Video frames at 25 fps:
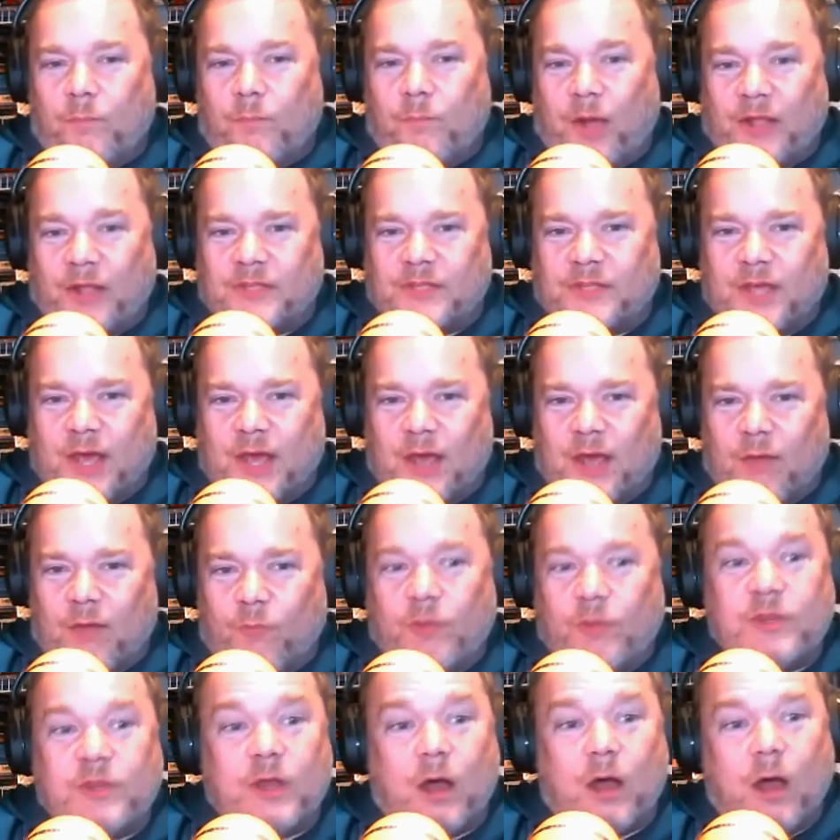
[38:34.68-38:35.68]
I don't
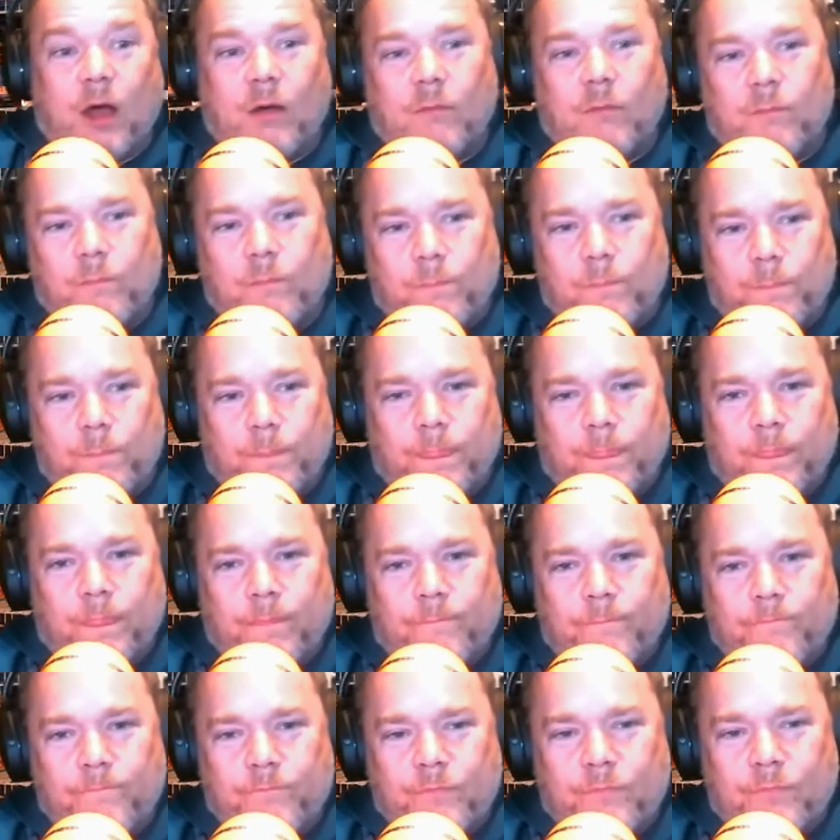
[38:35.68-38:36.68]
know.
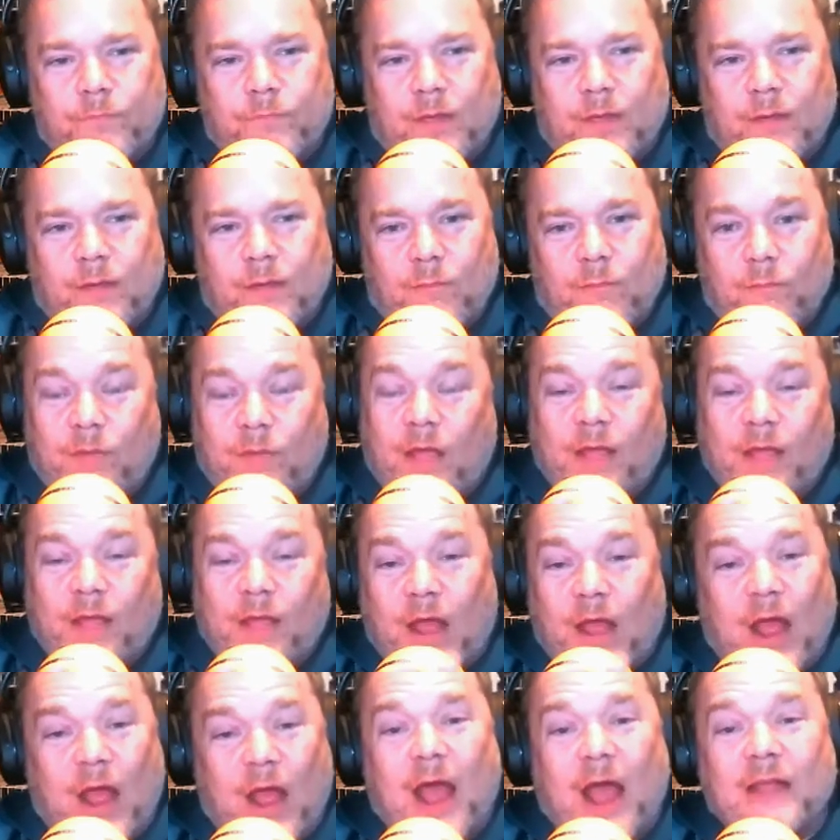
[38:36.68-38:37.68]
That's a big
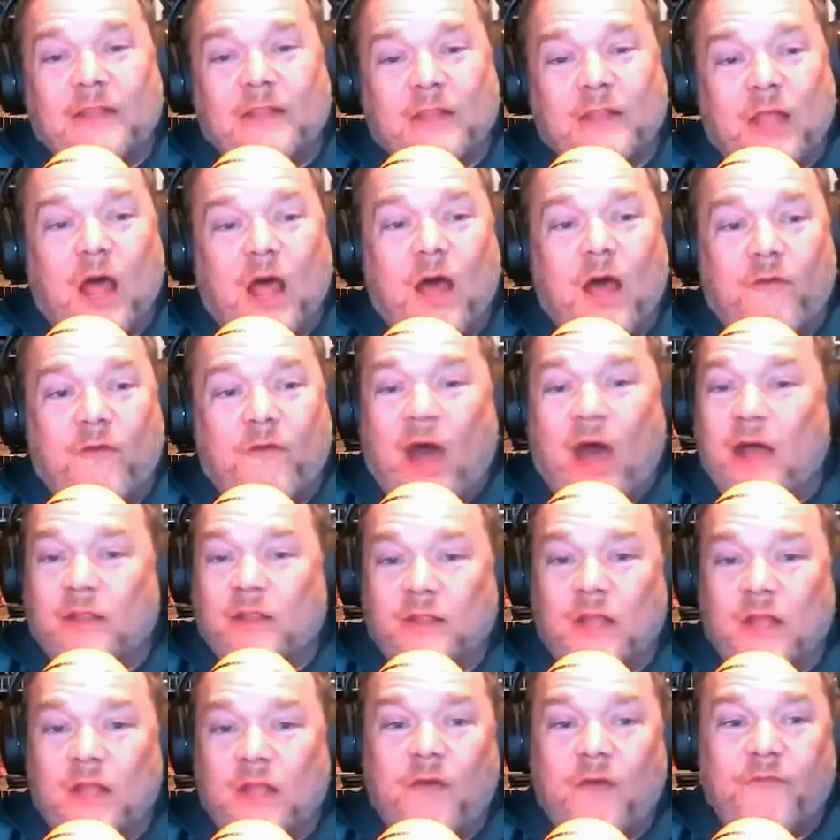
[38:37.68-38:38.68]
undertaking. I
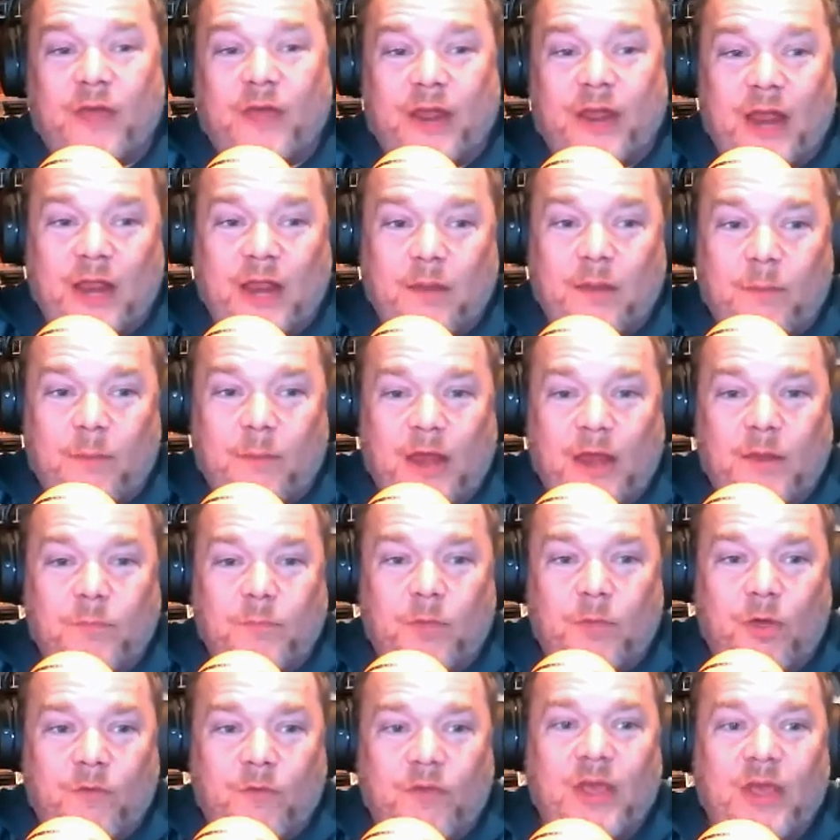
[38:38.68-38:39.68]
love that animated
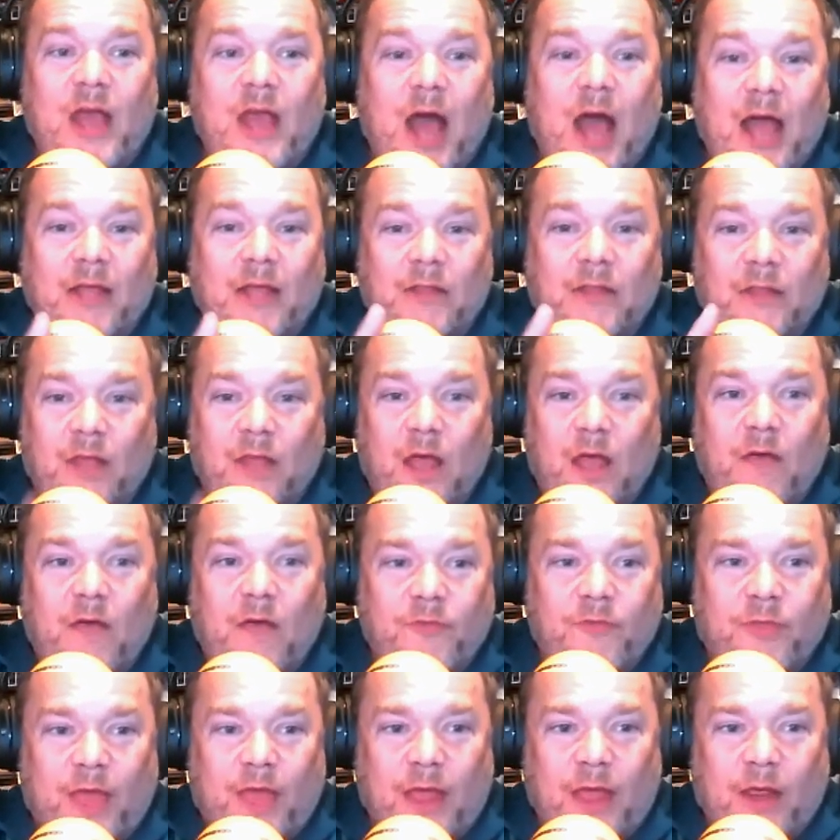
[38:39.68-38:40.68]
movie. I loved
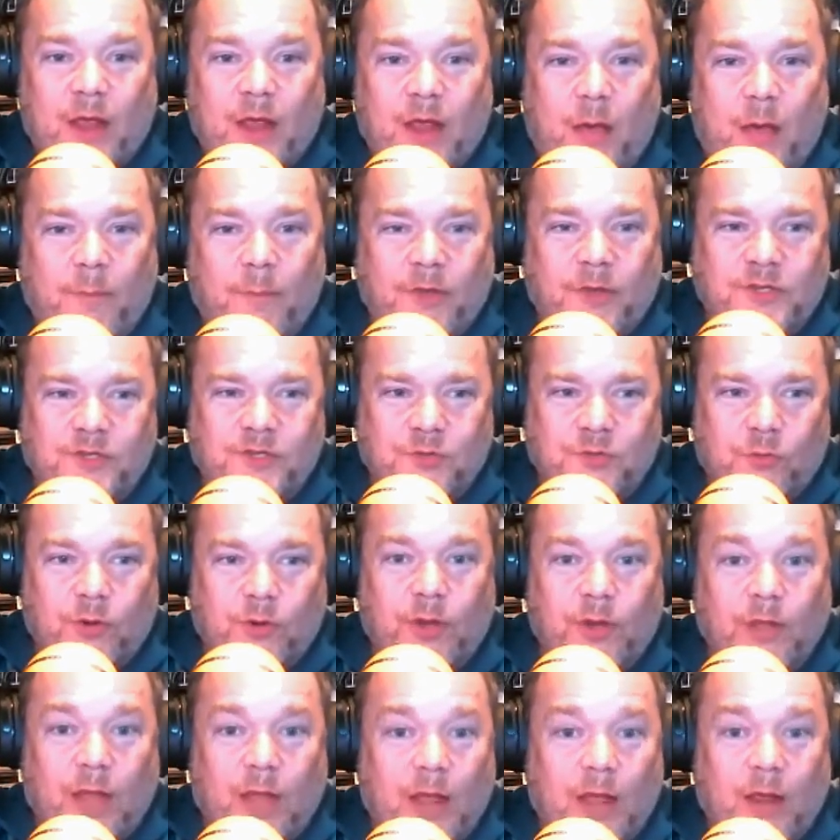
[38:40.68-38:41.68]
that comic story.
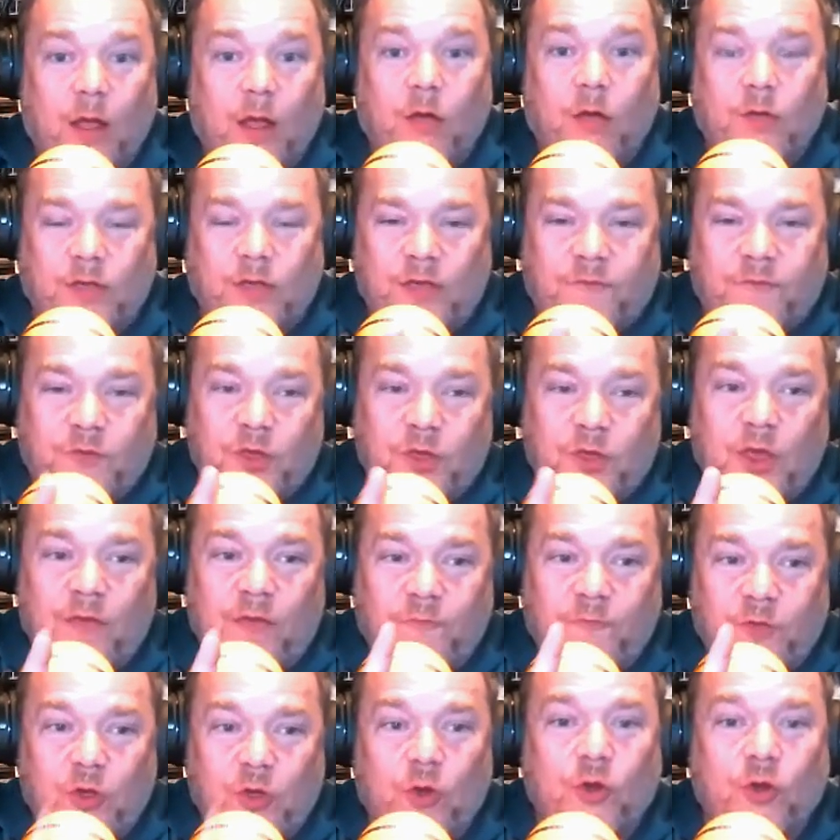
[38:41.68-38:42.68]
Like, if
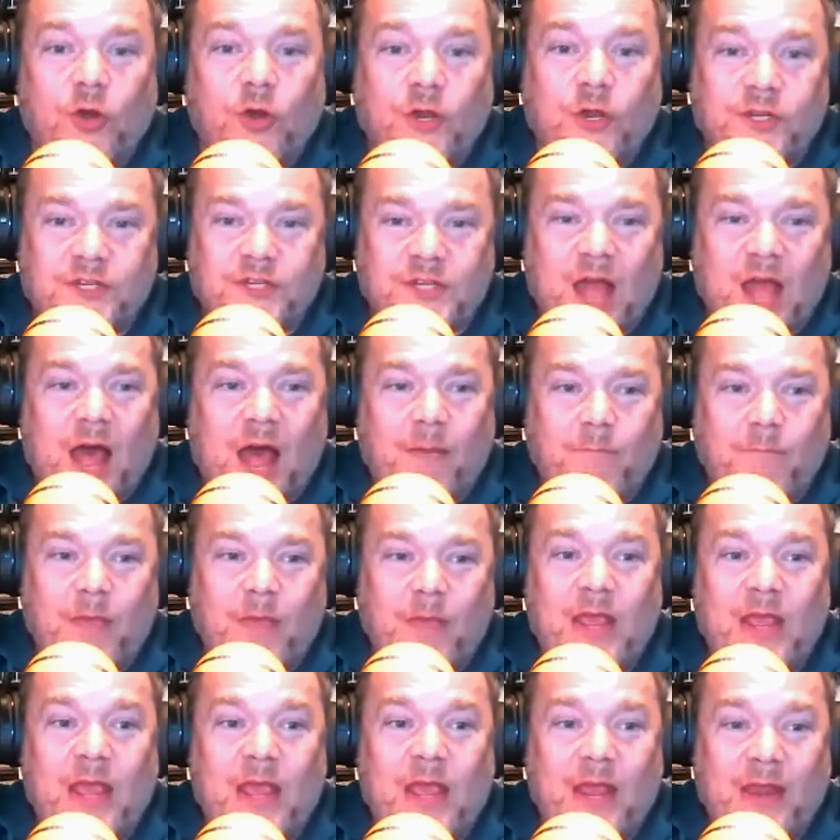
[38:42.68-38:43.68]
you're going to stop
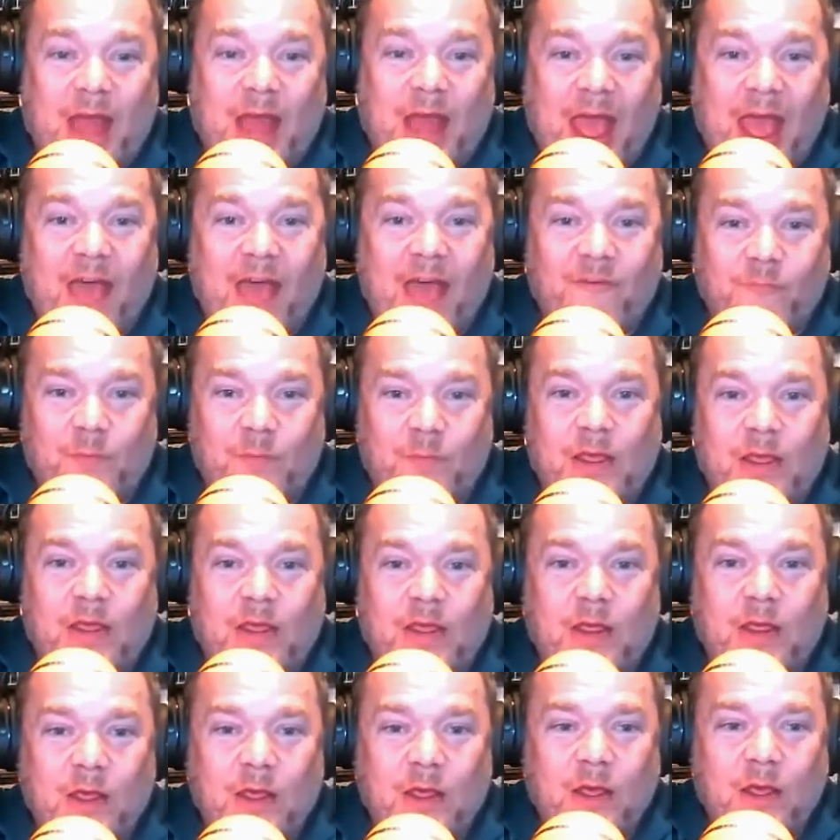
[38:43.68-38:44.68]
me and have
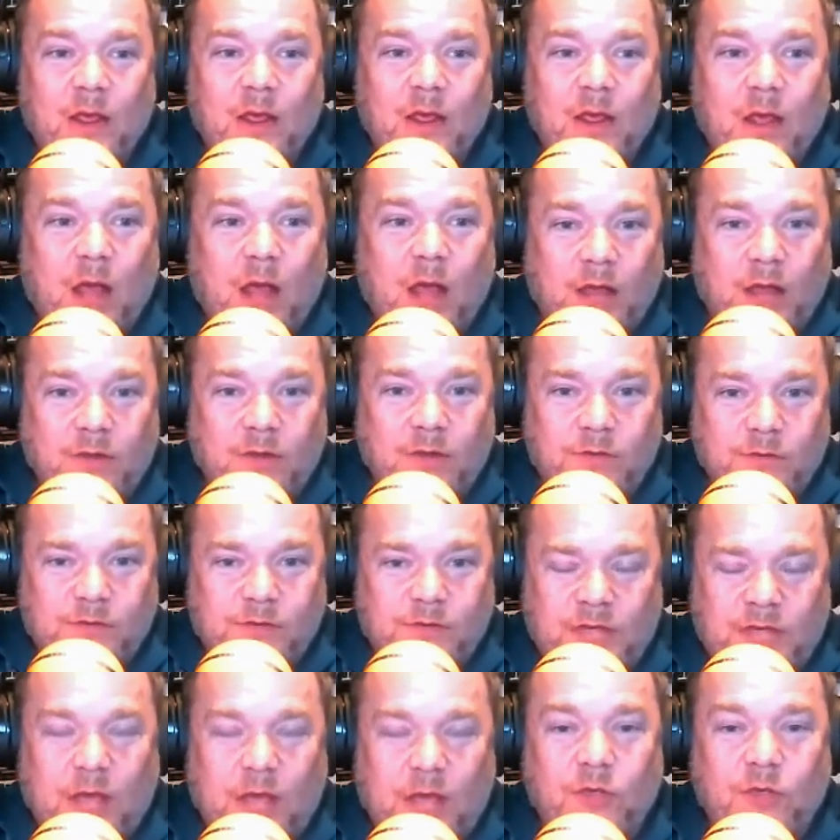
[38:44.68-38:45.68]
me
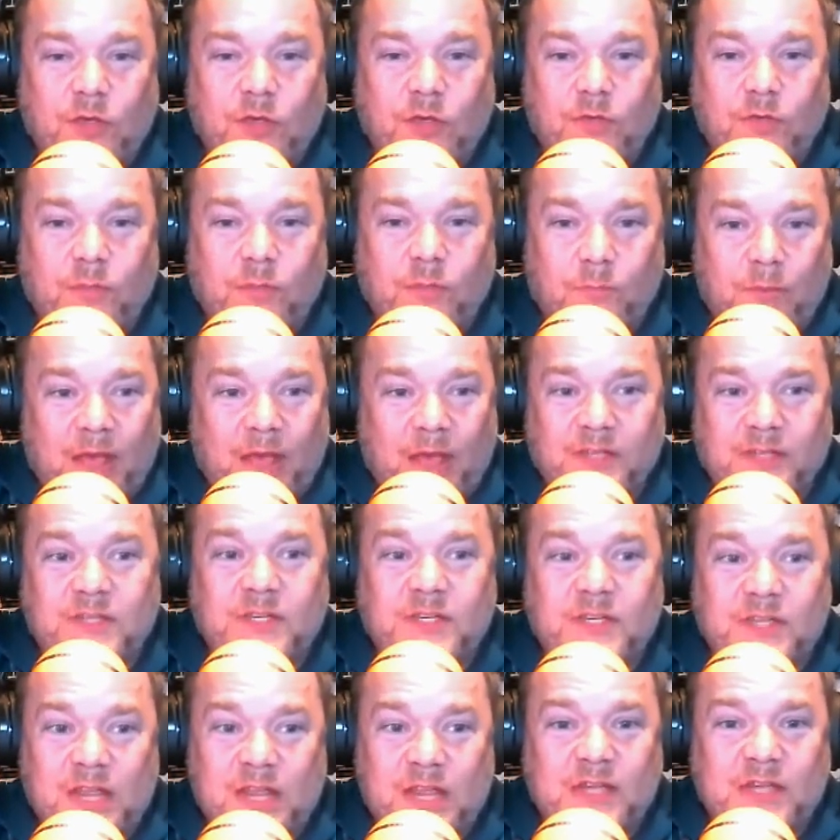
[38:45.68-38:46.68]
tell you the best
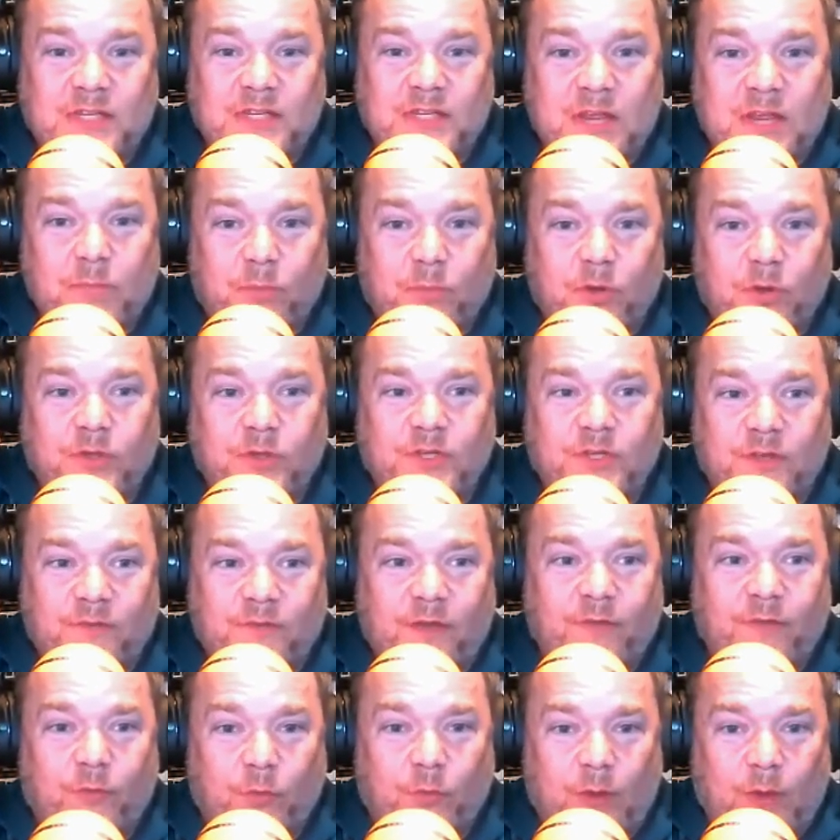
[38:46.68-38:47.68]
DC books I've
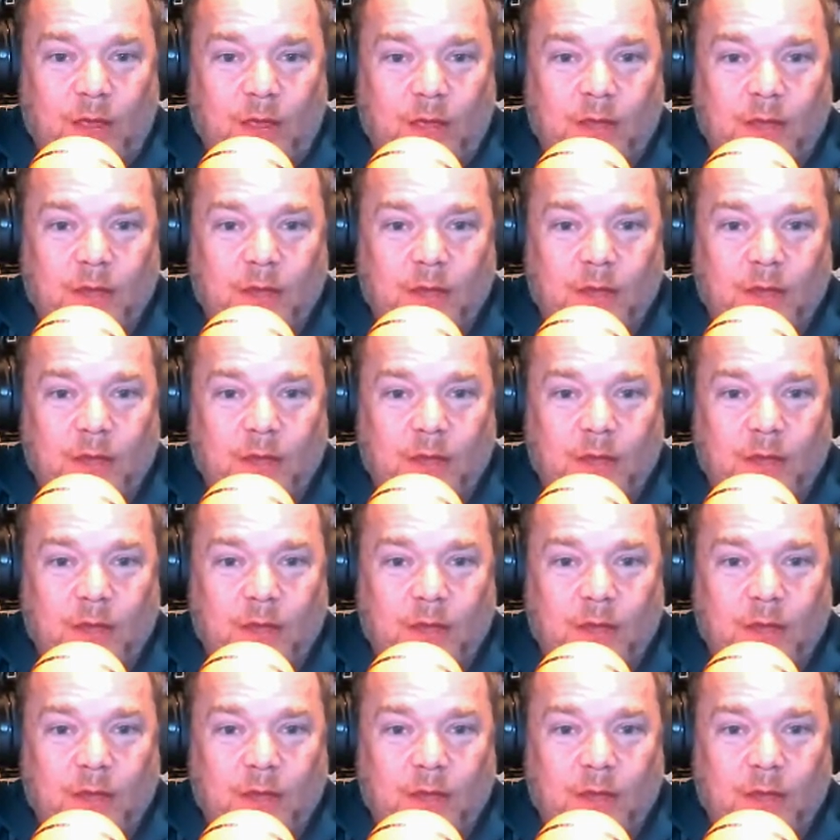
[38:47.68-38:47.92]
ever read,